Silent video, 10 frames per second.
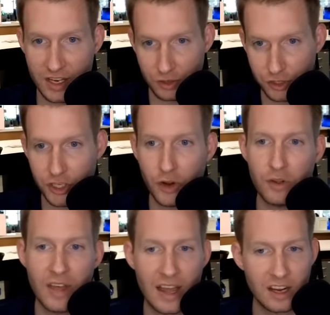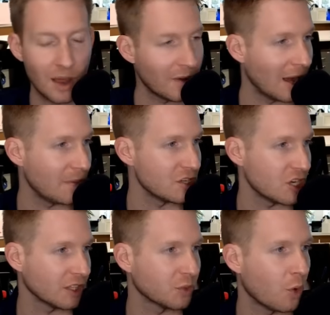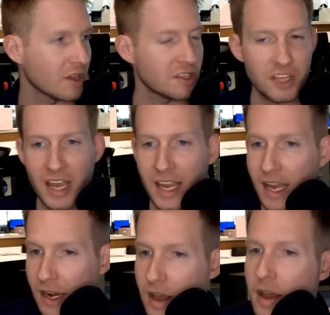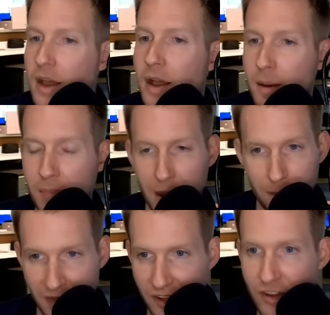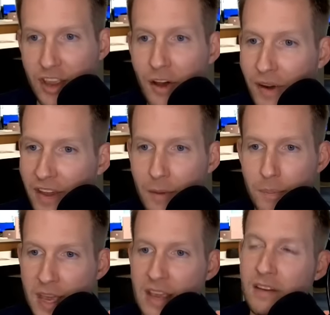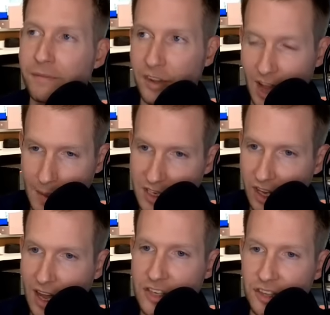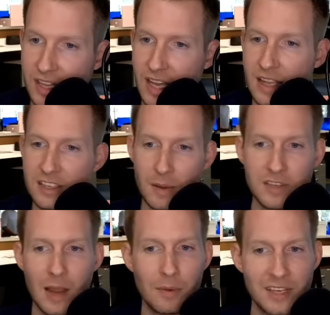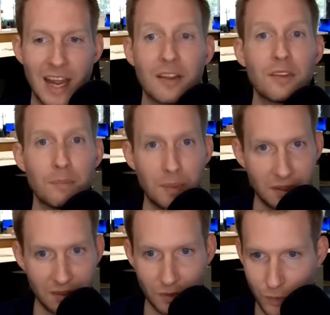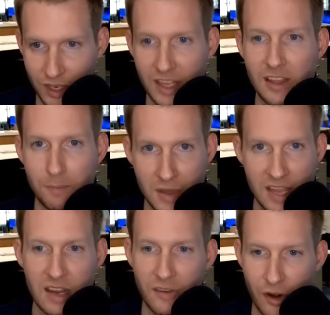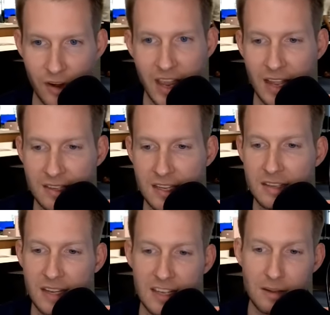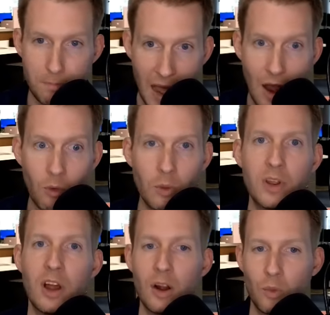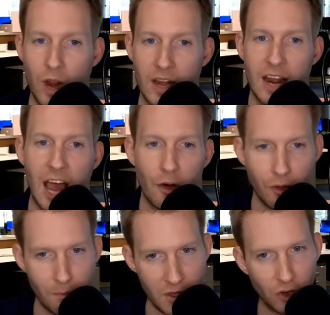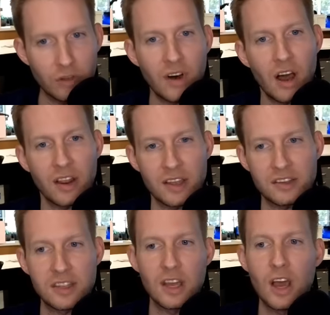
I'll show you that coming up in just one second but there you go again. The peak climatologically is September 10th, but really the peak of hurricane season is about where we are right now, the middle of August,